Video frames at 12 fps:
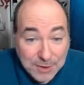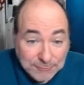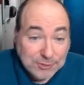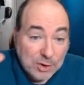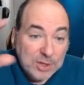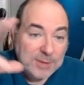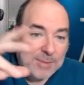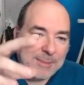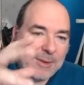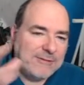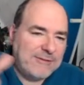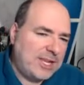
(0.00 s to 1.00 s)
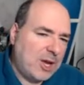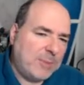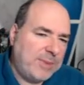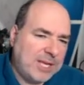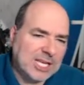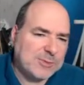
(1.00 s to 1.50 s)
floating by my video
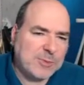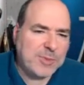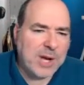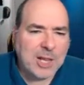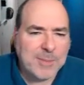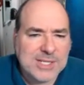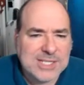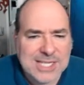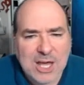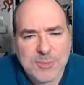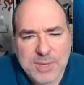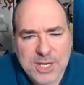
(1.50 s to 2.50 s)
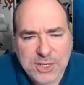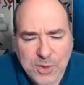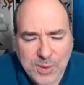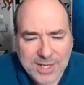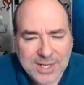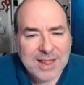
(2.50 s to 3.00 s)
because Premiere Elements allowed me to
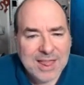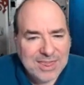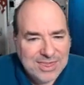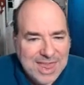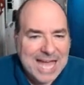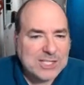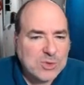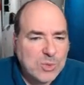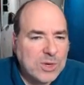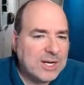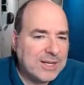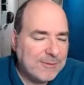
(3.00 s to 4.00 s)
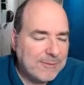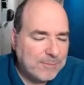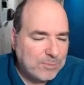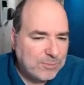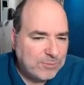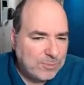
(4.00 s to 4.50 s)
do it. That's where
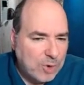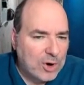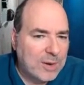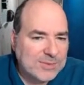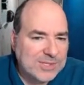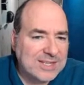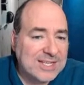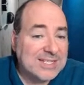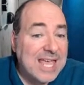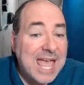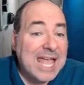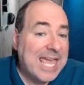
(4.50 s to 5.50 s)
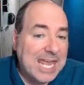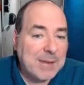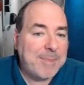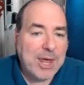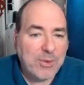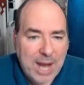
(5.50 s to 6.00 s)
programs like this get a
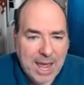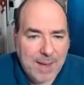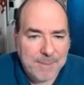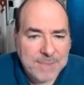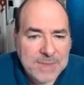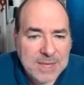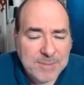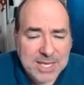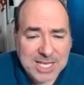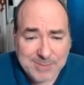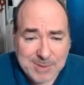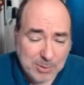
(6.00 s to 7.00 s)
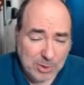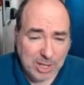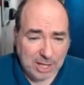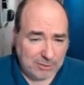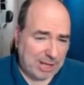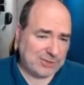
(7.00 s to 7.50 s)
bad rap, because people are
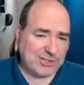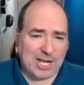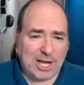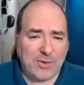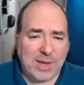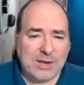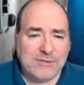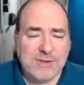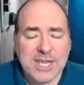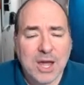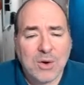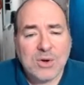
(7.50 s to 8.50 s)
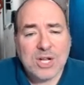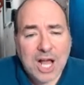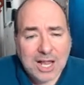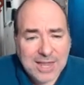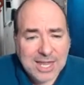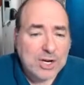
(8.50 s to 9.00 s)
like, that's not how you edit video.
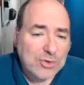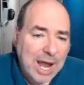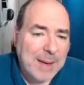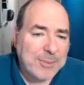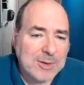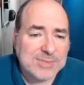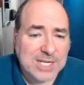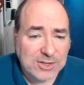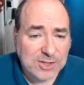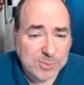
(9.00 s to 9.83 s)
A lot of crap comes out of this